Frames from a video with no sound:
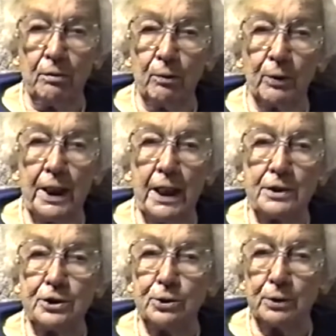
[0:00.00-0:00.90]
We
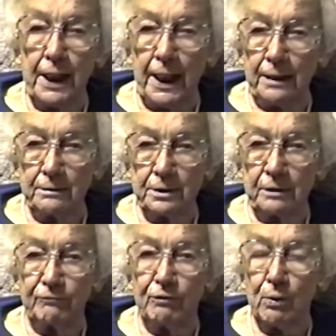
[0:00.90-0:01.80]
had 2
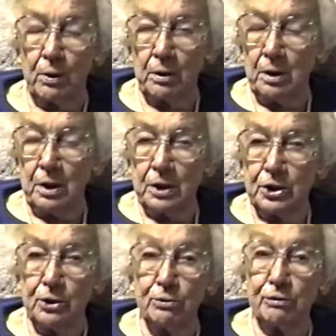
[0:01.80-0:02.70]

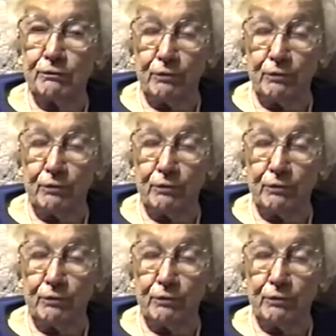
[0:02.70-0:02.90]
to